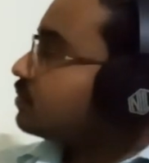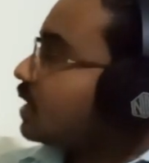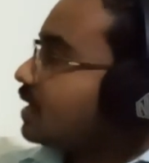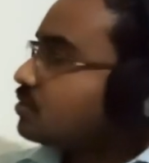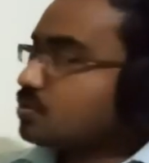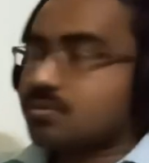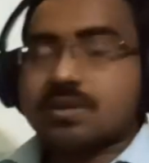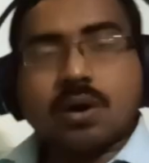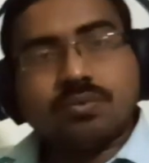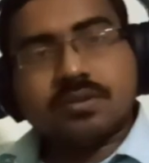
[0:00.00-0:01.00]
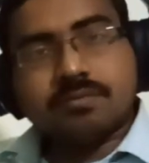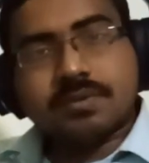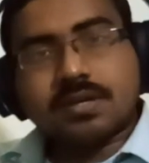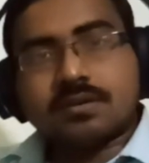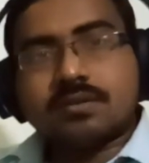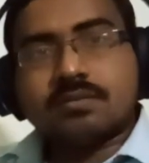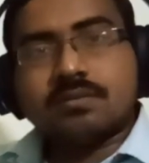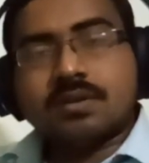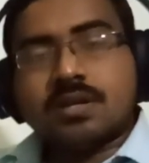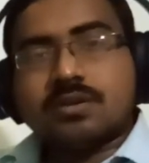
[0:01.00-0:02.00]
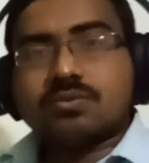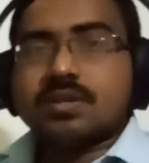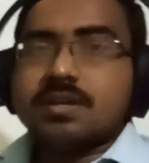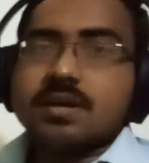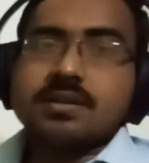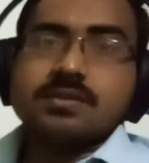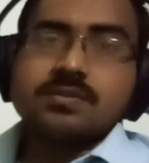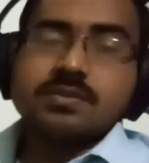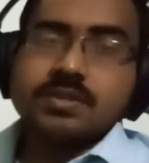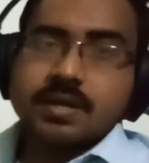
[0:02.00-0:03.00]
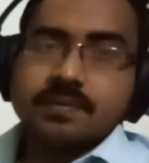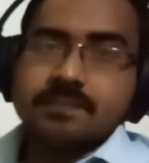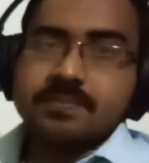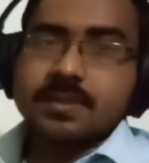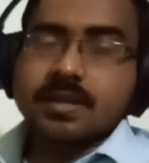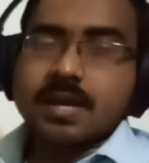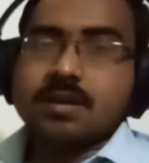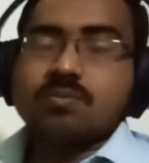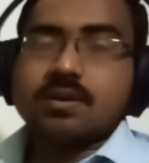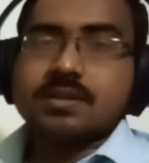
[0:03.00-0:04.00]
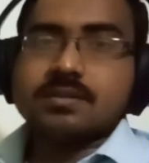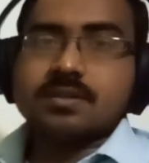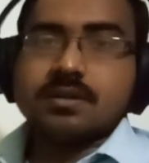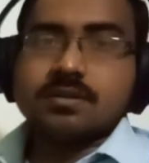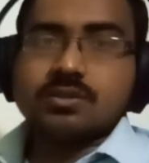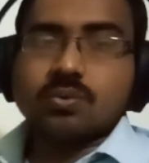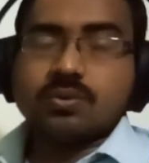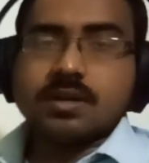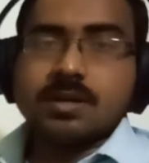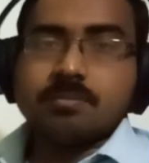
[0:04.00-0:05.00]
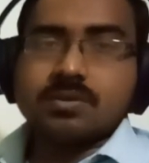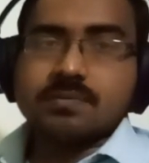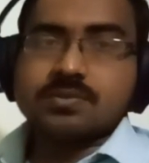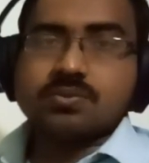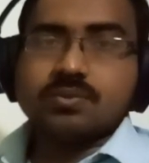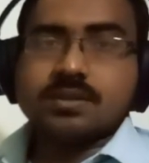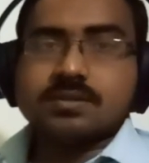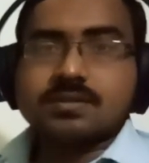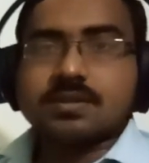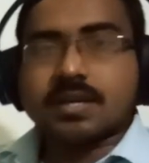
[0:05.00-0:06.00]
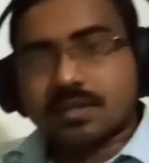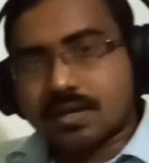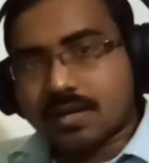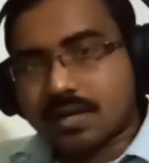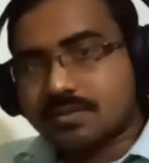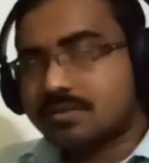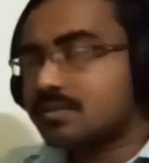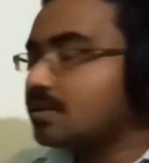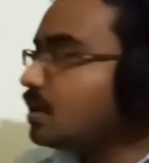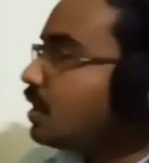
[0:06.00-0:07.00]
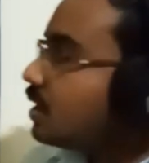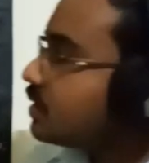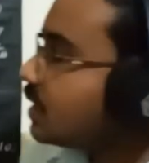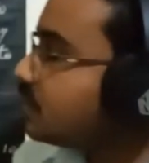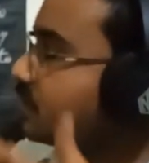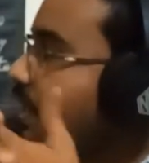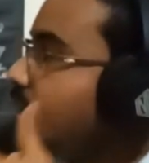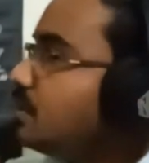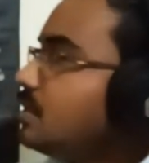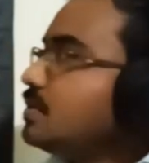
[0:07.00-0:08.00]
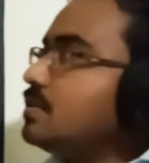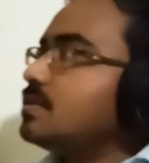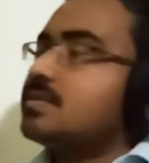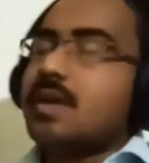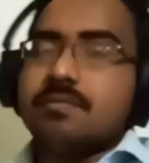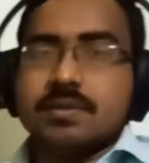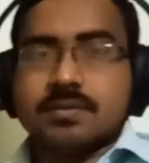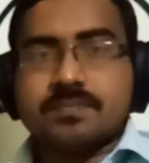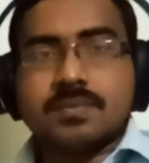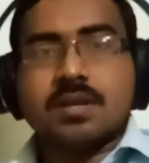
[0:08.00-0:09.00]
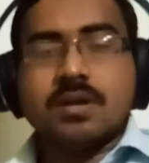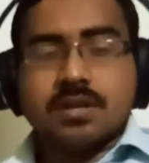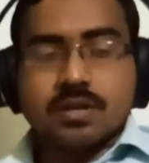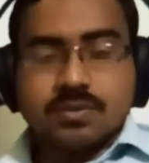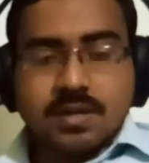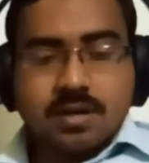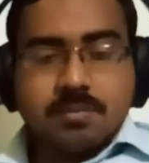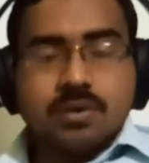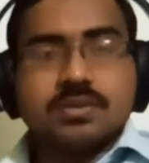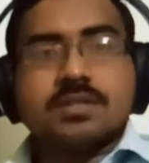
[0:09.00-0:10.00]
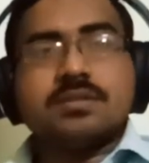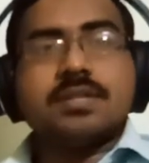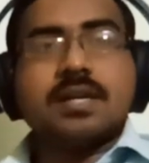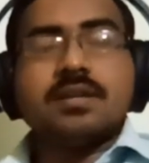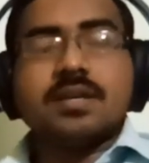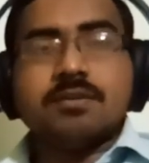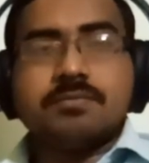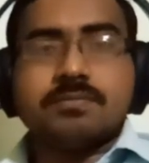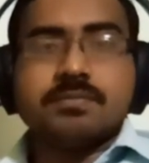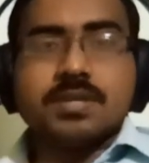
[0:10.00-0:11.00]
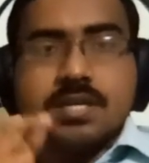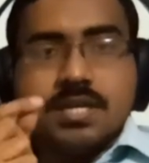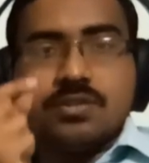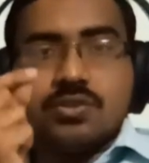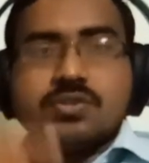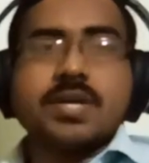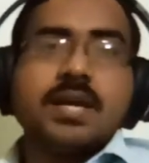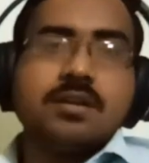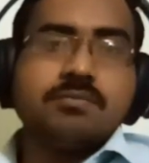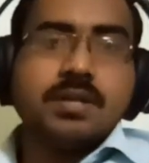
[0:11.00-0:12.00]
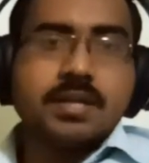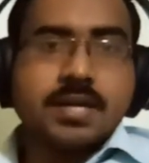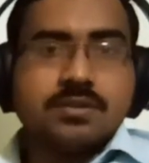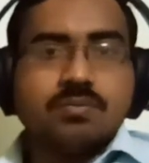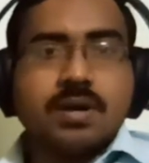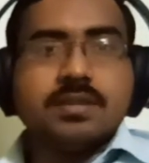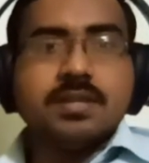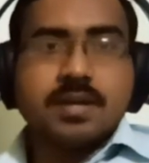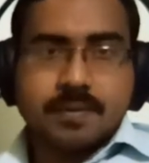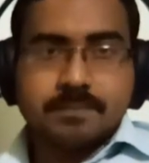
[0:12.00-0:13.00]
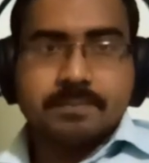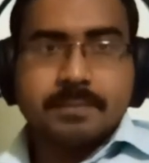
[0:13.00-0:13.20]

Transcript: has to round the figure to the nearest 10. And what is the total number of students in the class? That is 87. Now think about it, that if each child will get one diya,